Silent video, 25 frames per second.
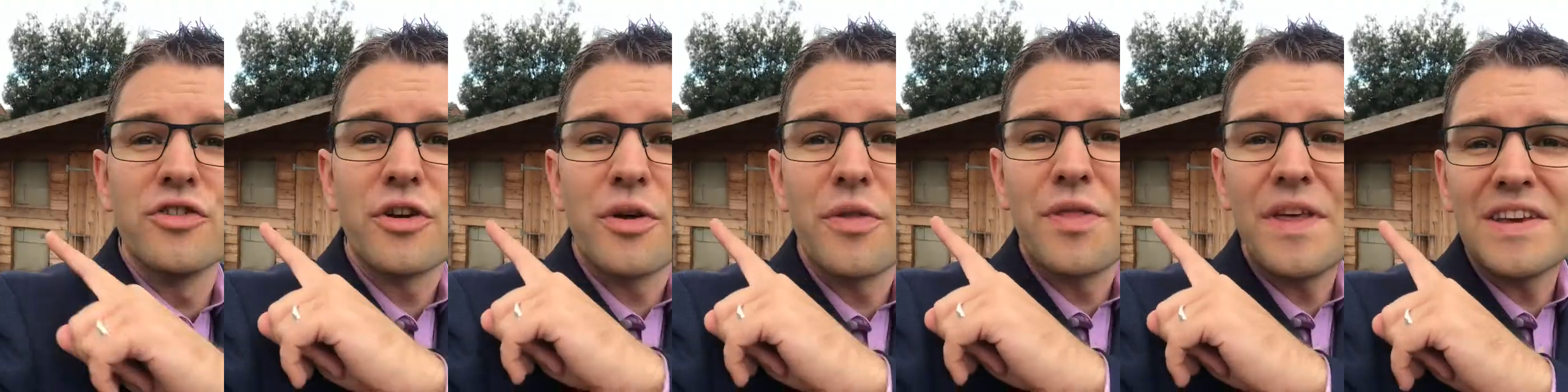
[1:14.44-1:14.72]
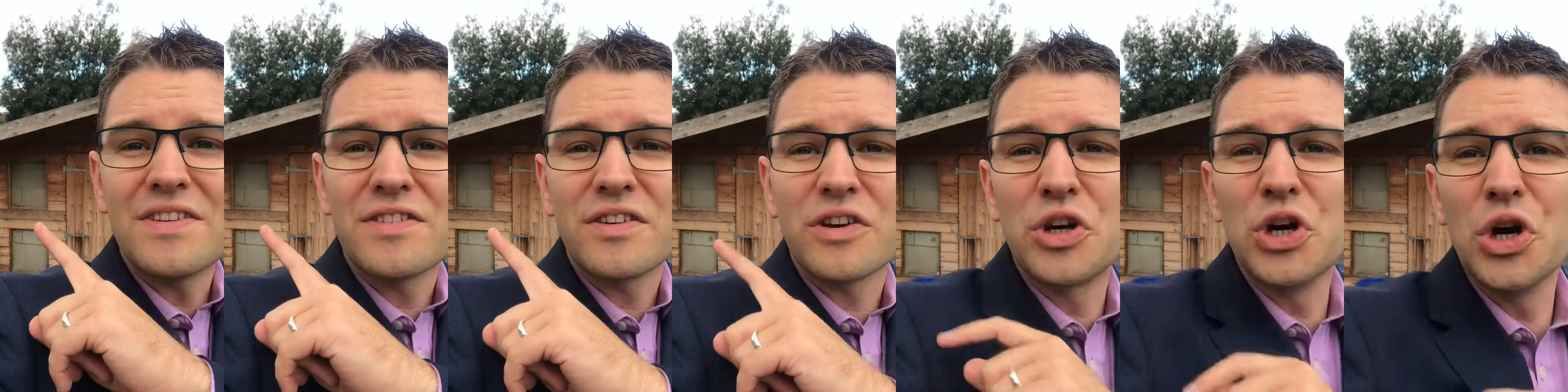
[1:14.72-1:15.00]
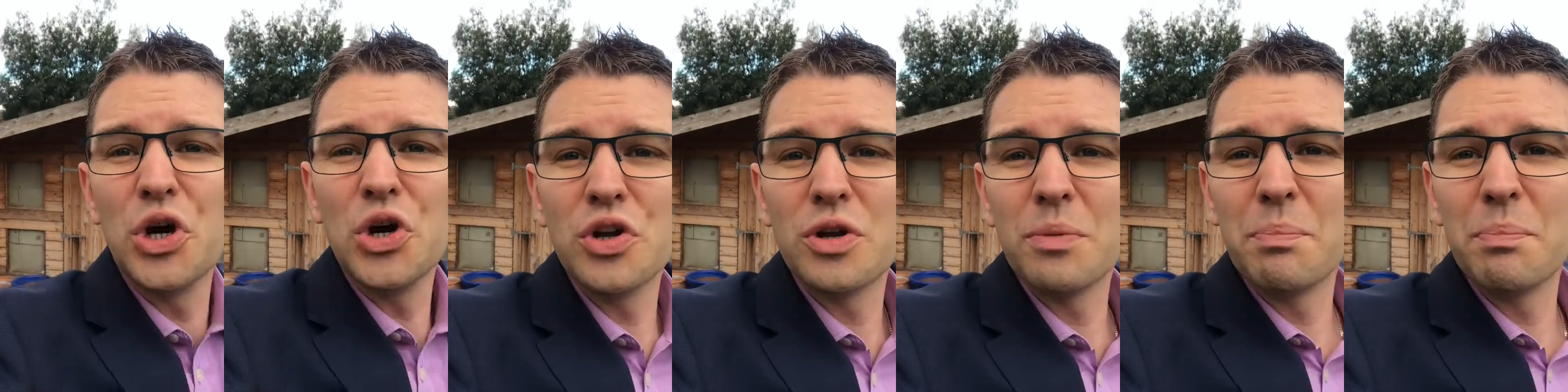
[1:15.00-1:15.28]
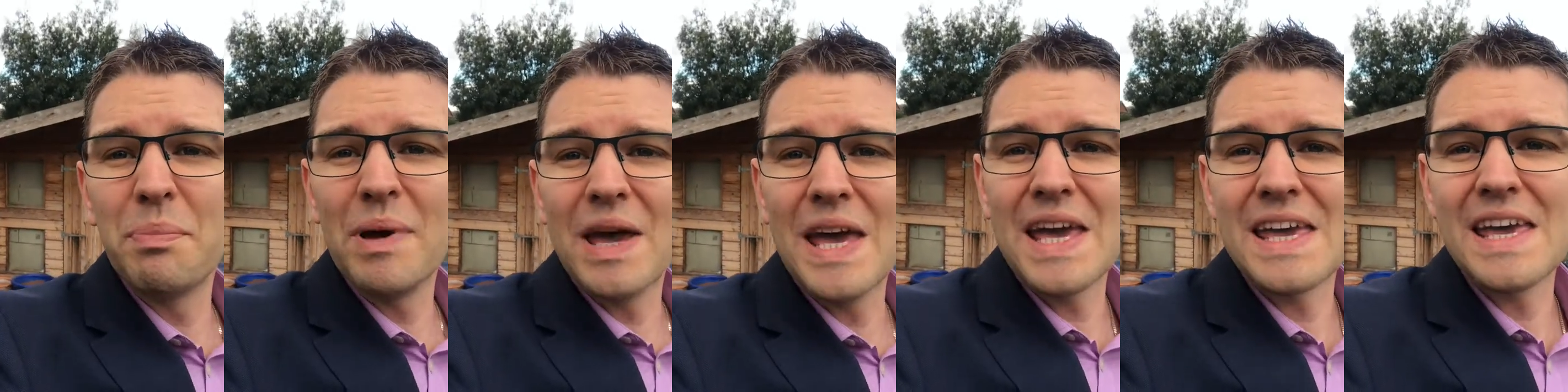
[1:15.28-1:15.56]
So this could
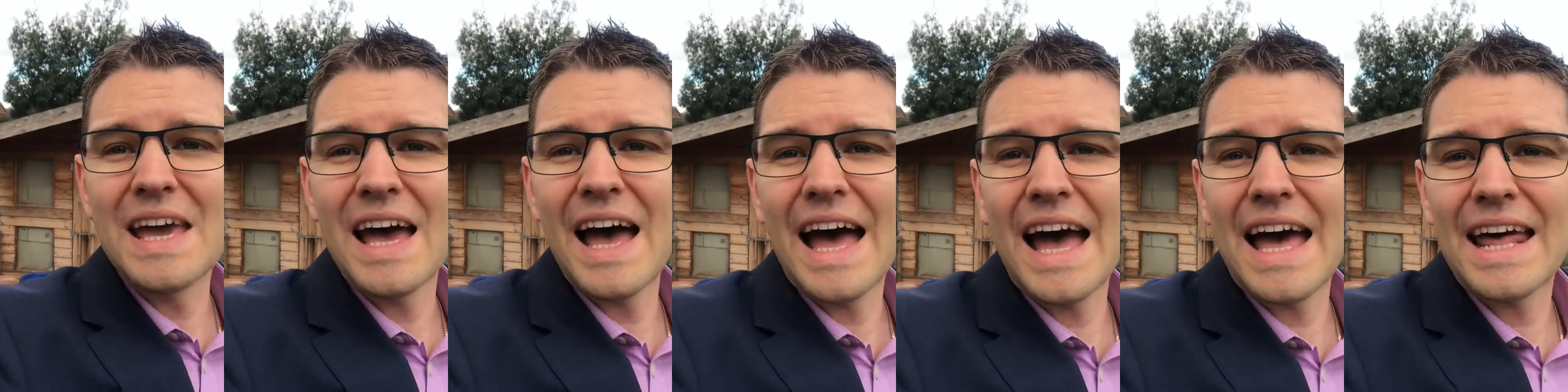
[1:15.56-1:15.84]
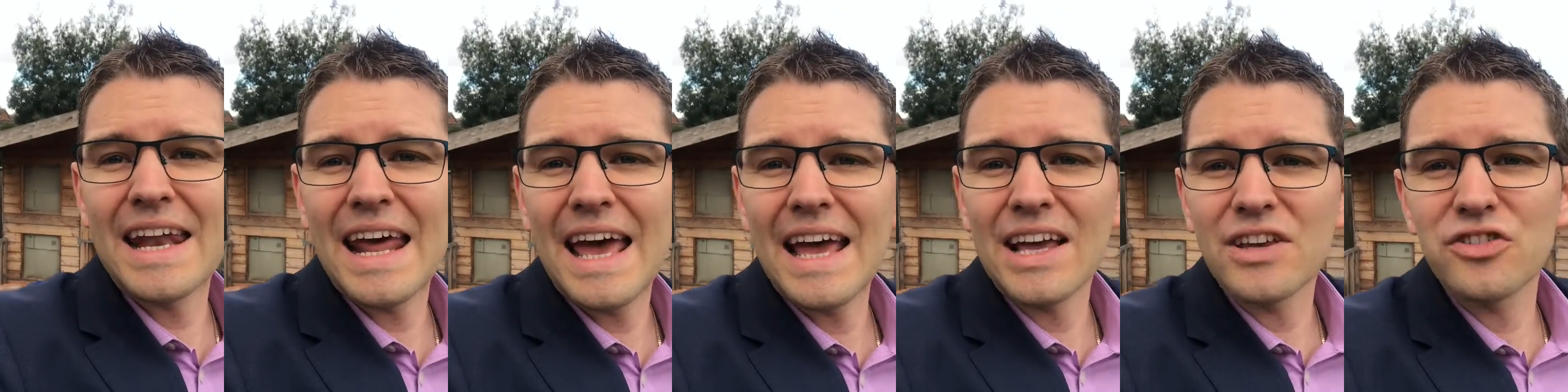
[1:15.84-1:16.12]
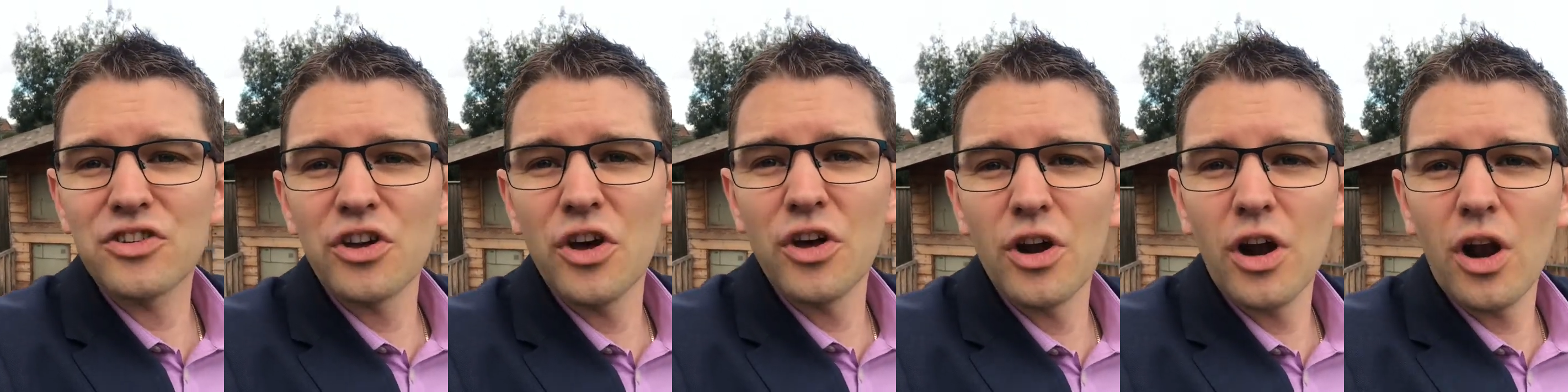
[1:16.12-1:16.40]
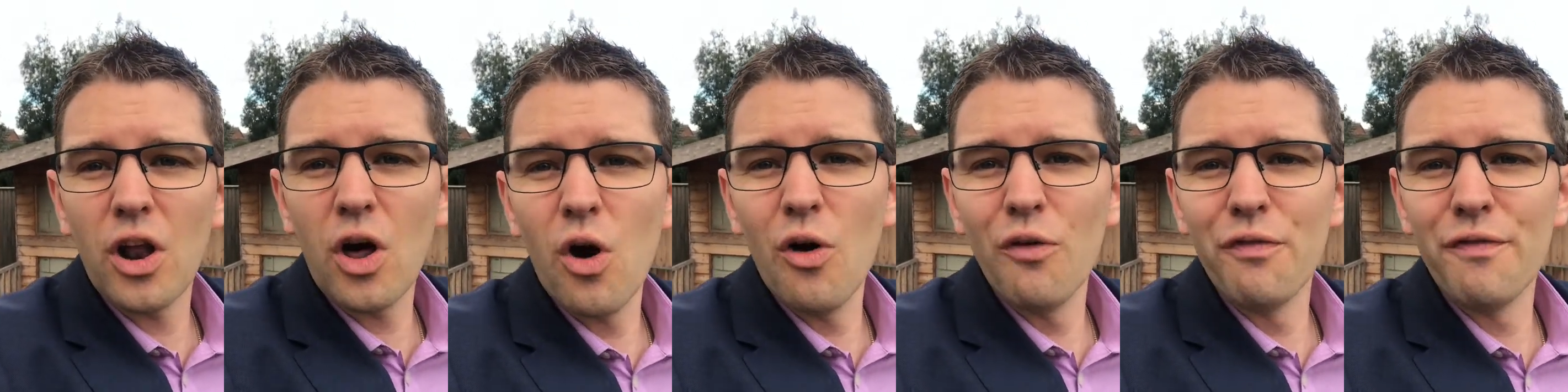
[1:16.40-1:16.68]
be an
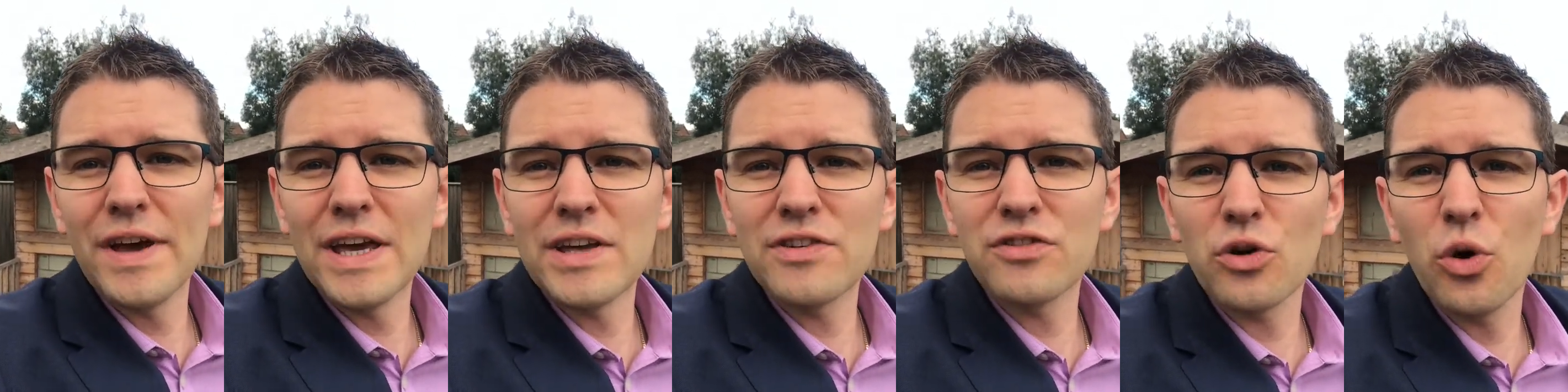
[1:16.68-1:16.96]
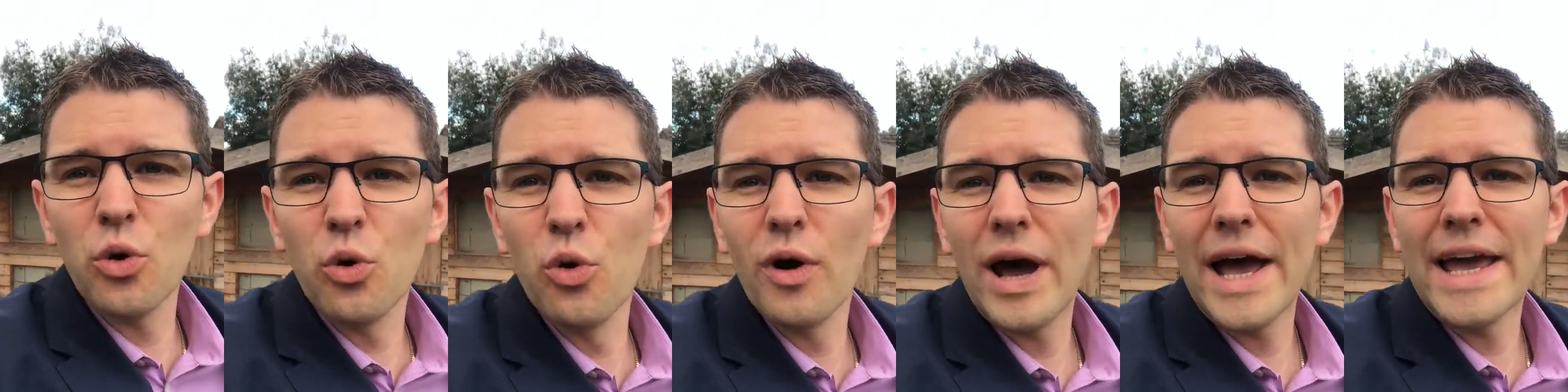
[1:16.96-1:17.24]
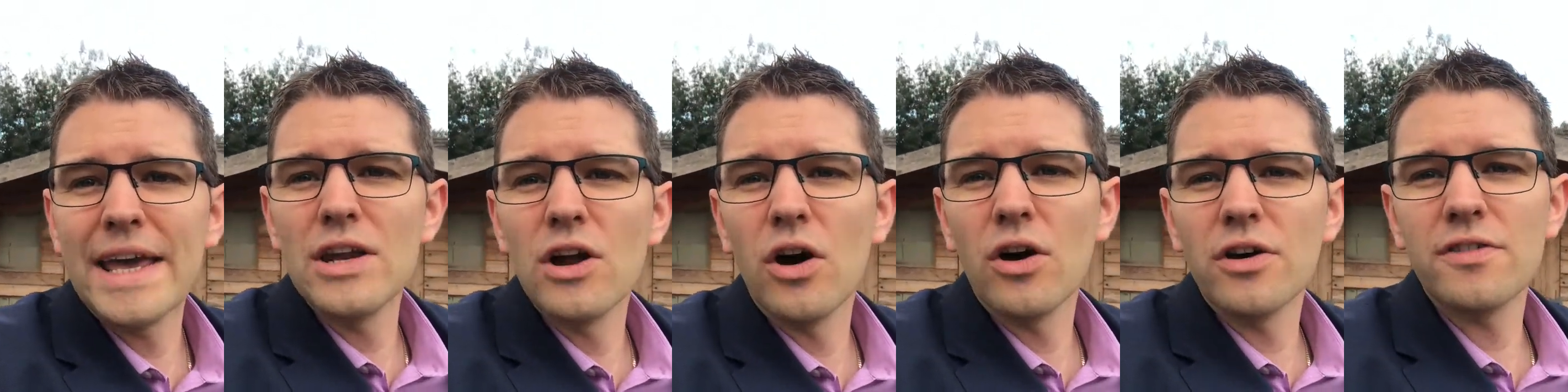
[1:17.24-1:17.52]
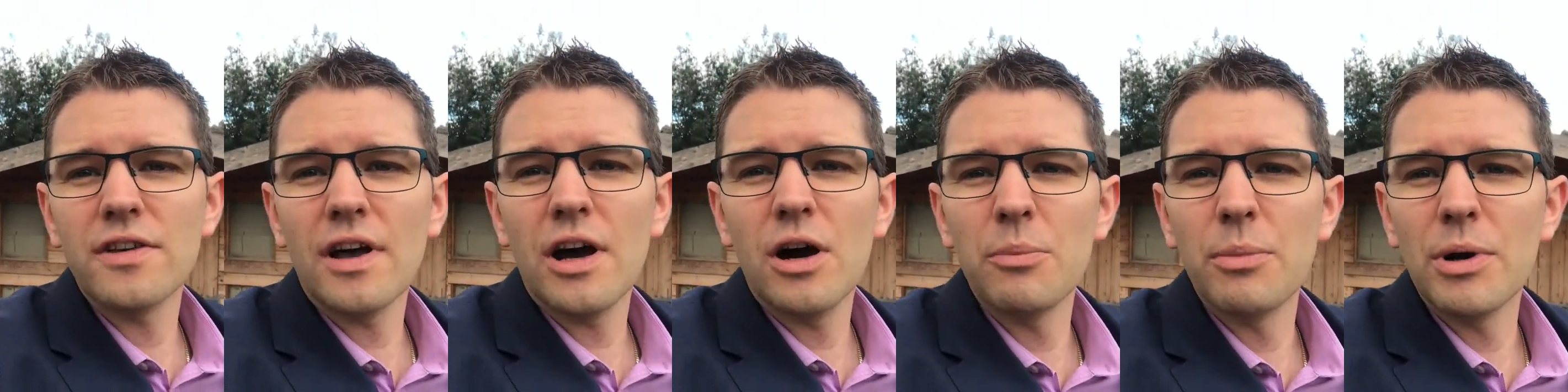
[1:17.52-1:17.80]
external office or a
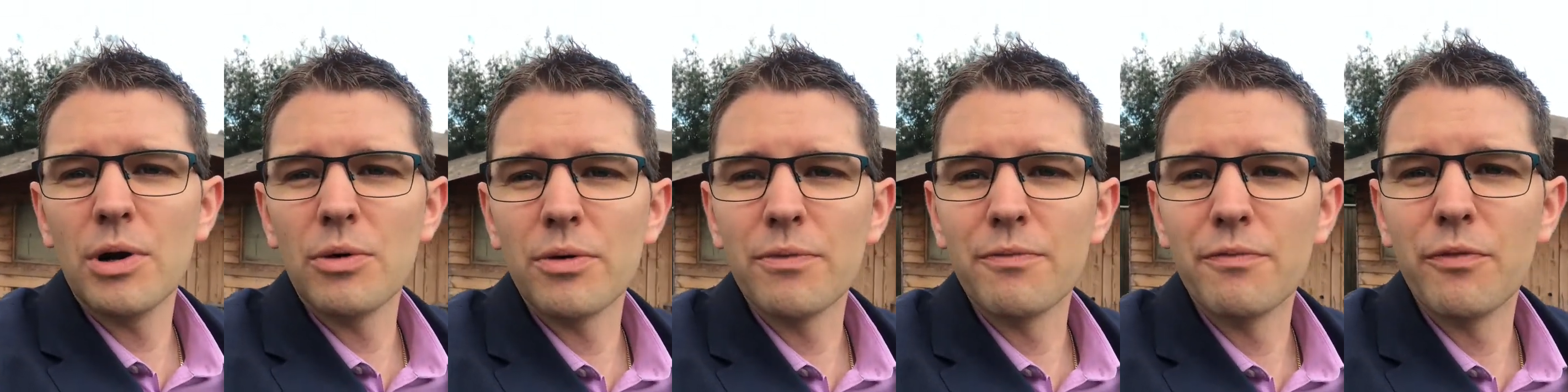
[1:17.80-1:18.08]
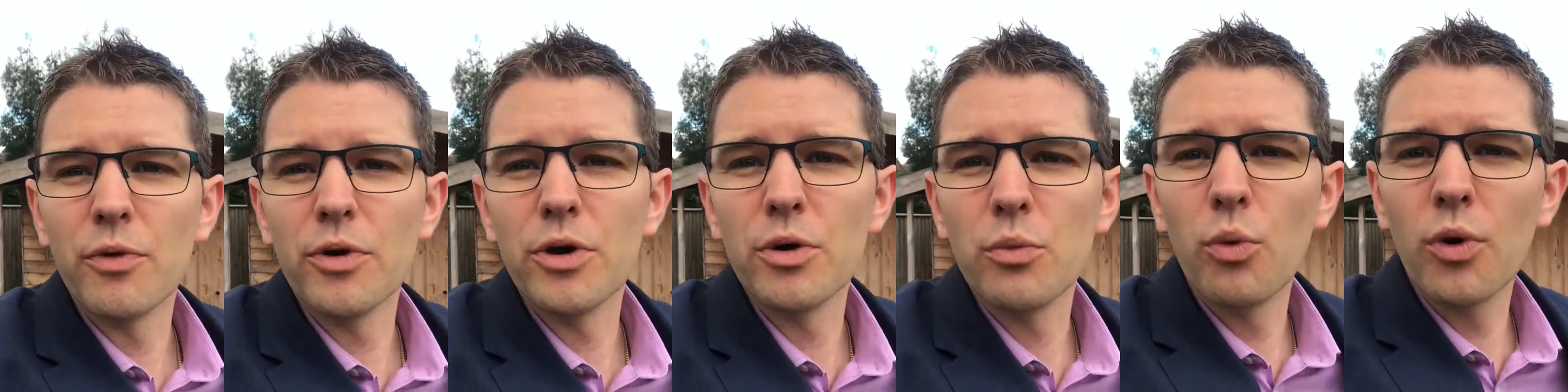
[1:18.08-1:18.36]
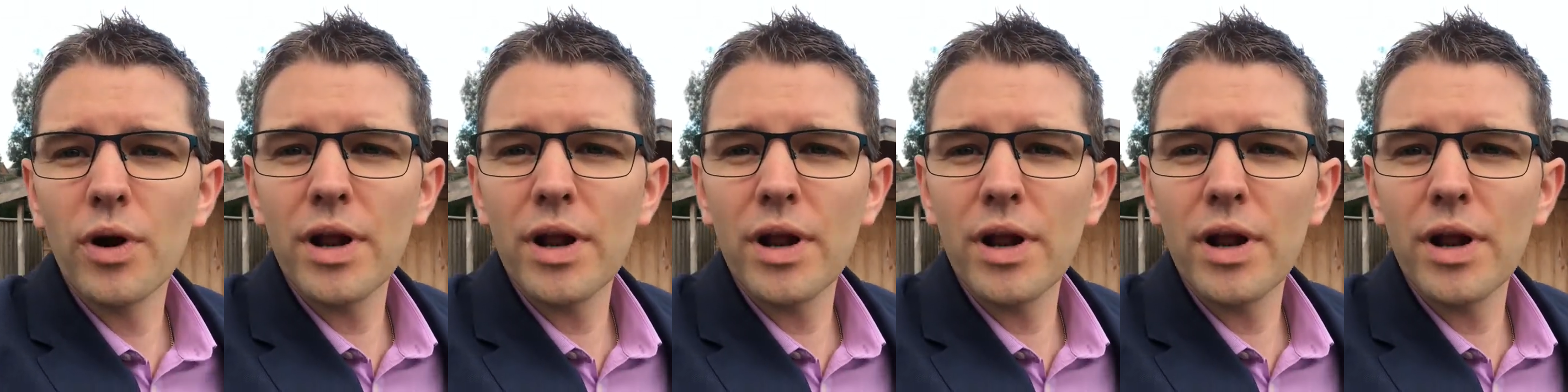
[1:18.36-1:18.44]
nice outbuilding for you,